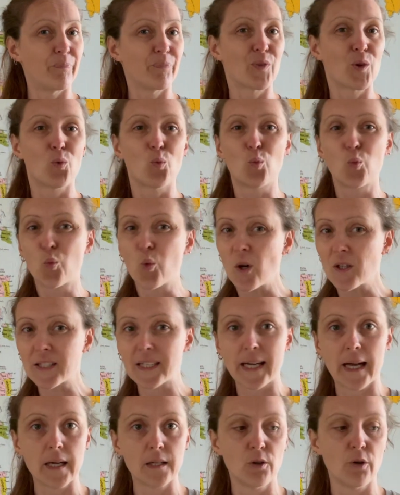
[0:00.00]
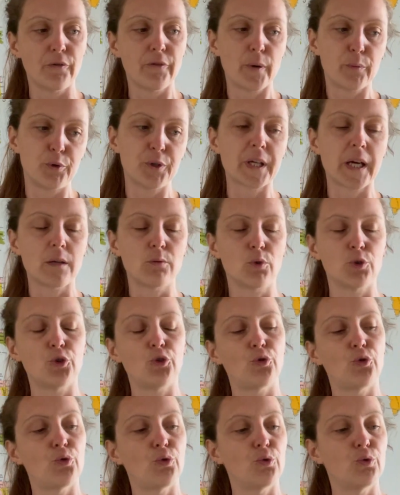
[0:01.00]
what kind of fabric I want to
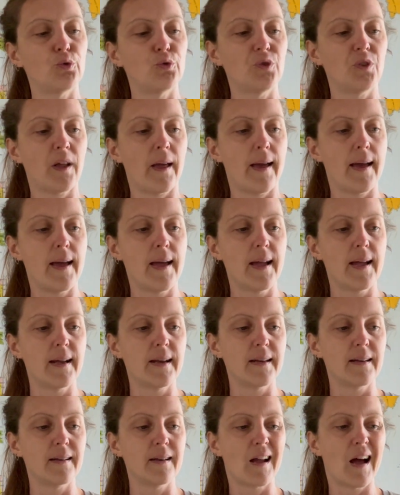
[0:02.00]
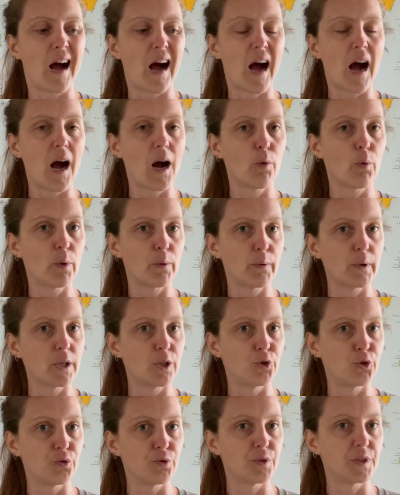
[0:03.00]
use and how I will
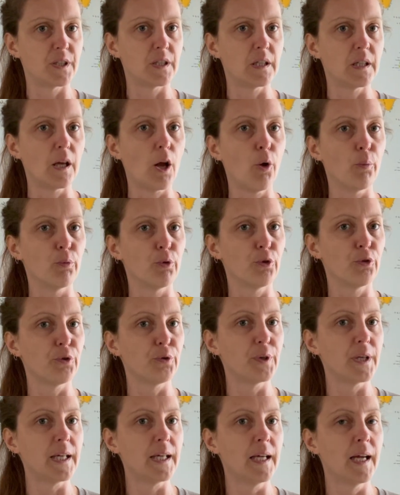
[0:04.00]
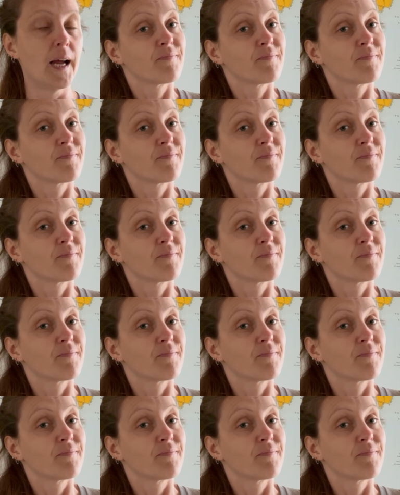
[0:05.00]
do the embroidery.